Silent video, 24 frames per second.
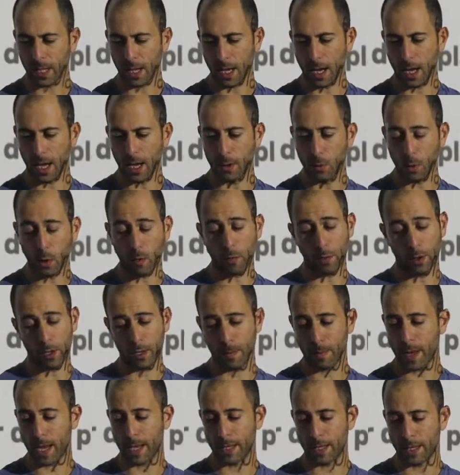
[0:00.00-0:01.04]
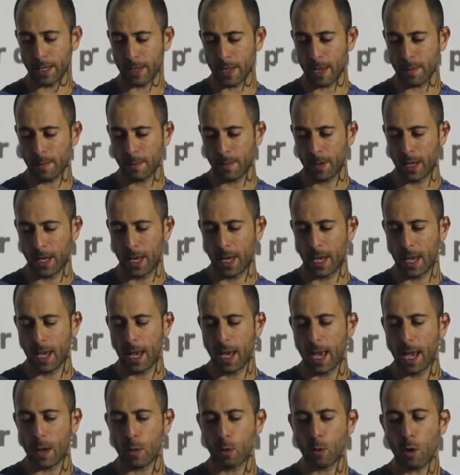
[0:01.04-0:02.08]
We're often compared to them.
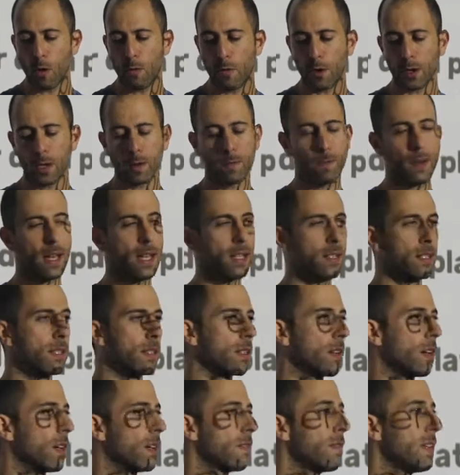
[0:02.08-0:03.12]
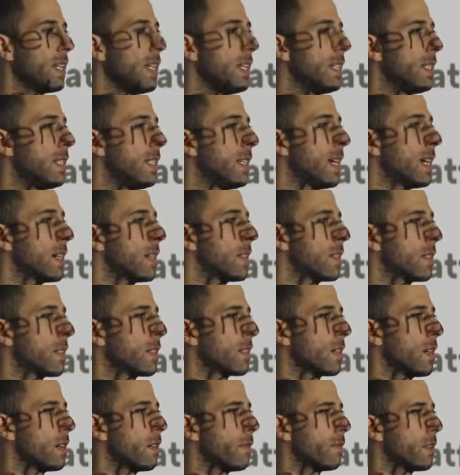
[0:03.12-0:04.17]
And we're often compared to the kind of ETL as a
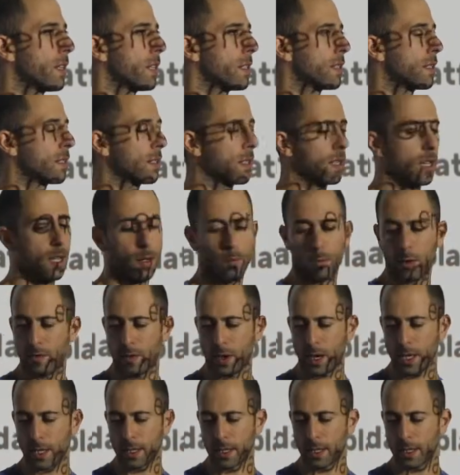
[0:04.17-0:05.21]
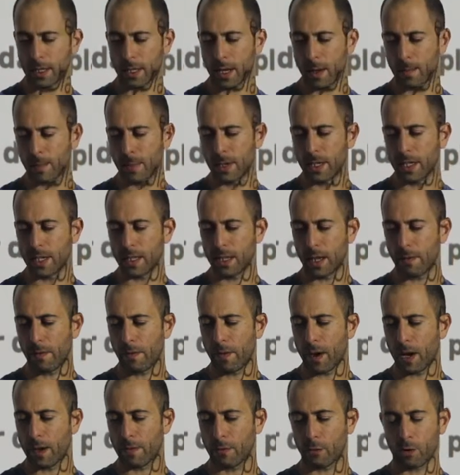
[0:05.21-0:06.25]
service providers, companies like
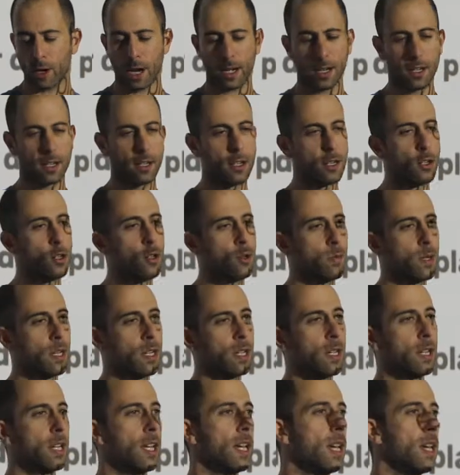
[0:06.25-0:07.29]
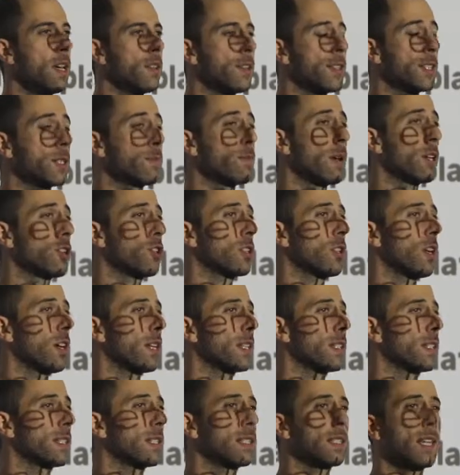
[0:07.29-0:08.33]
Fivetran and Illuma, that
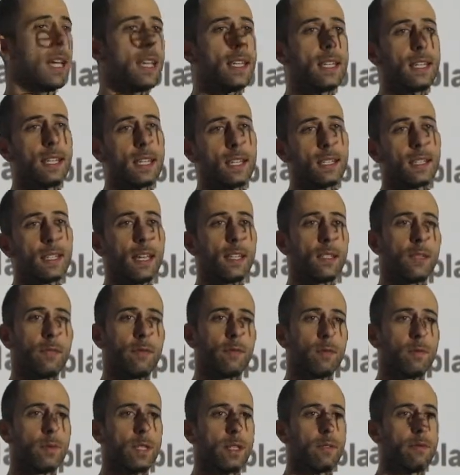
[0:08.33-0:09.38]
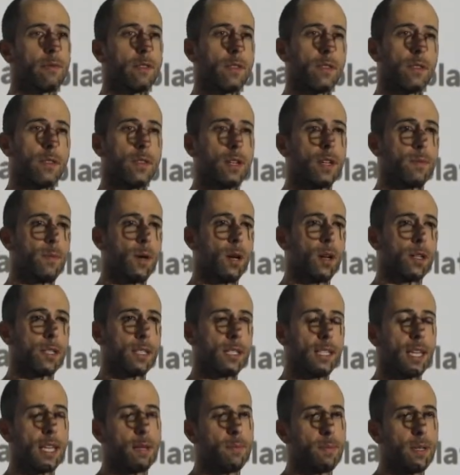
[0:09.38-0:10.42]
specialize in taking data from different
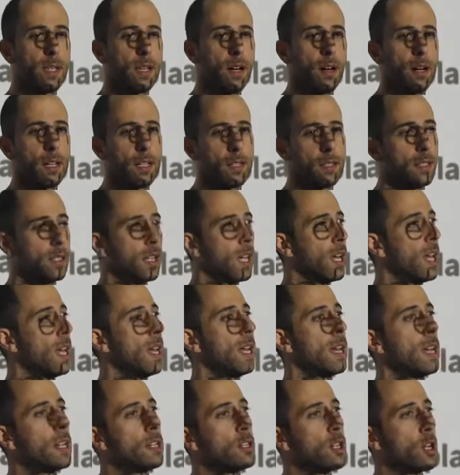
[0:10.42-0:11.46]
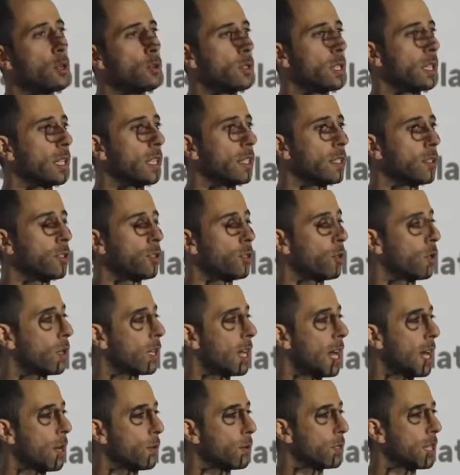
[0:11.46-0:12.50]
third-party APIs and loading it into your
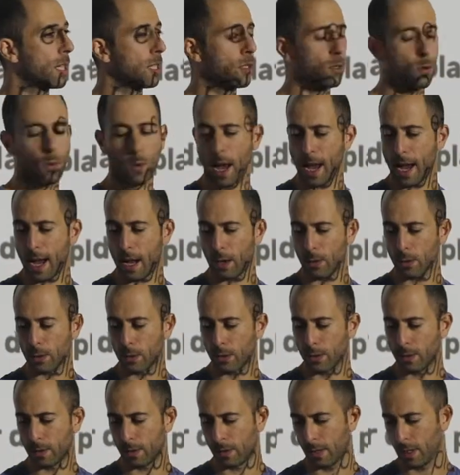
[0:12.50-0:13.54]
cloud data warehouse.